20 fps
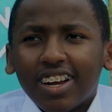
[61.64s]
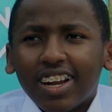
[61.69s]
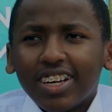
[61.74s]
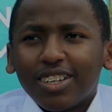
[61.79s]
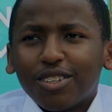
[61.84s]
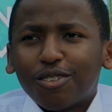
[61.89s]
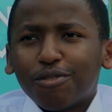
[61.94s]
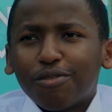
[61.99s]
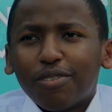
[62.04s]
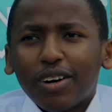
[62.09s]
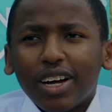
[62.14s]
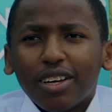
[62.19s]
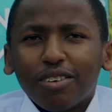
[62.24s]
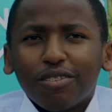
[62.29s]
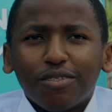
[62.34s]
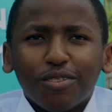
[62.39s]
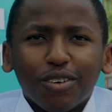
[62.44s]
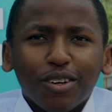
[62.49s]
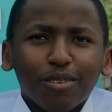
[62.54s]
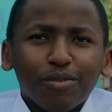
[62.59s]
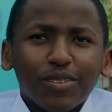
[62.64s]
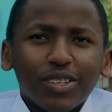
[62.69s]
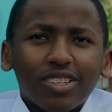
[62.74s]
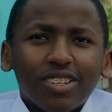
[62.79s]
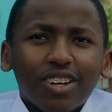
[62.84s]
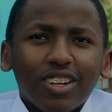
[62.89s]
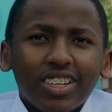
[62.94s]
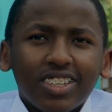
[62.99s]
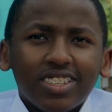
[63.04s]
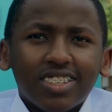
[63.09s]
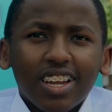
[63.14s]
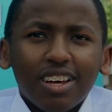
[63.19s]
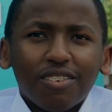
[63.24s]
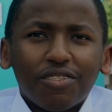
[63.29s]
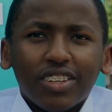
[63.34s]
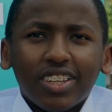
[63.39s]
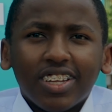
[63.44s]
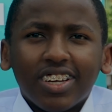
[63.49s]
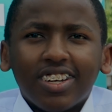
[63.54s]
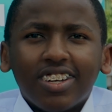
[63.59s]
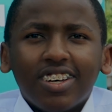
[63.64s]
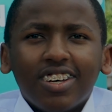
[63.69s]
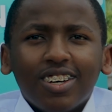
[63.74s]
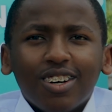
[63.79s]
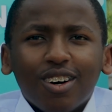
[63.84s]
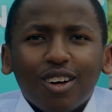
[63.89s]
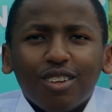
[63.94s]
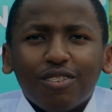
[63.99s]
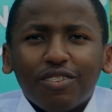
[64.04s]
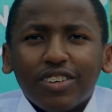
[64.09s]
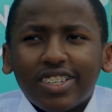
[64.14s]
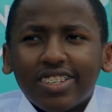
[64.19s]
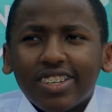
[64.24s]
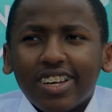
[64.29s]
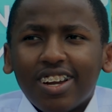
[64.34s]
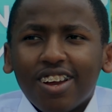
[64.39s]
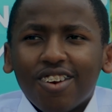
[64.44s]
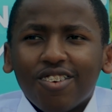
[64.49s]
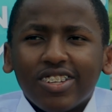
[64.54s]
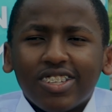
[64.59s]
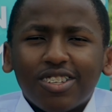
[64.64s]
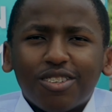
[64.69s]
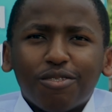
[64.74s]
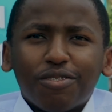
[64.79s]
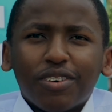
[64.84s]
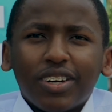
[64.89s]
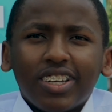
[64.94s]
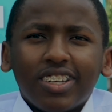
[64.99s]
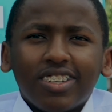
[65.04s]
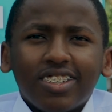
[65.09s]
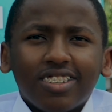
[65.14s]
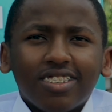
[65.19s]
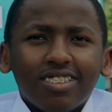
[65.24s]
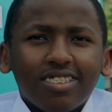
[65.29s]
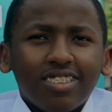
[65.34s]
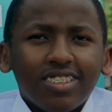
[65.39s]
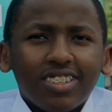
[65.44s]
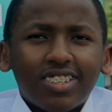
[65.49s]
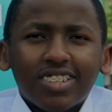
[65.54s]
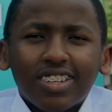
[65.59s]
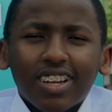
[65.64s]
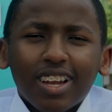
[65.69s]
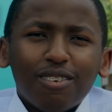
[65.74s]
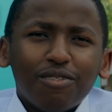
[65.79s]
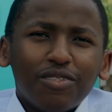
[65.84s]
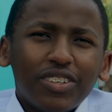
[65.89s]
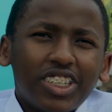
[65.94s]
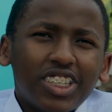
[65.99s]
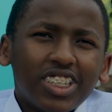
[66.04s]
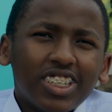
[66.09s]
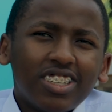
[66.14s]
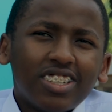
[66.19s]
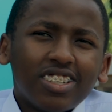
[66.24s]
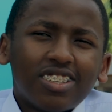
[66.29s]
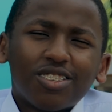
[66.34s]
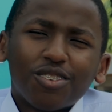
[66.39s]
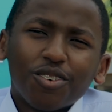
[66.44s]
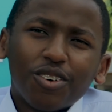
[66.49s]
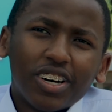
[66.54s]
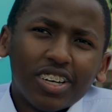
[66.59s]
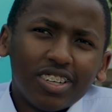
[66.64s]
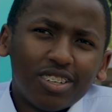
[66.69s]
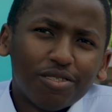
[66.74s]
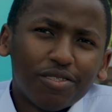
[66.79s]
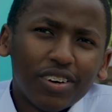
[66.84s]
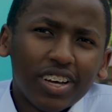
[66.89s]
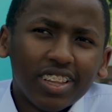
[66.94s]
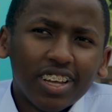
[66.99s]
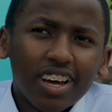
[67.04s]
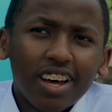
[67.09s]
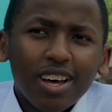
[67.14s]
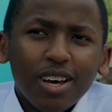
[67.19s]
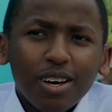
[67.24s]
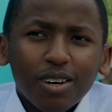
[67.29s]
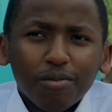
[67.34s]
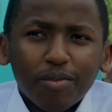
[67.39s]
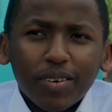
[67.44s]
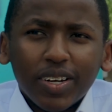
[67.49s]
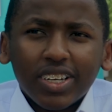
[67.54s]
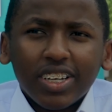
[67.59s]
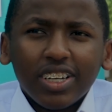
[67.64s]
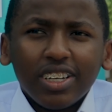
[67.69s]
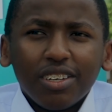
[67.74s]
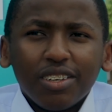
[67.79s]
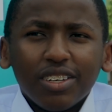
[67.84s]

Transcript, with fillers: a nine to five almost all his life and then all of a sudden wants to find climate change. It's so hard to find that. But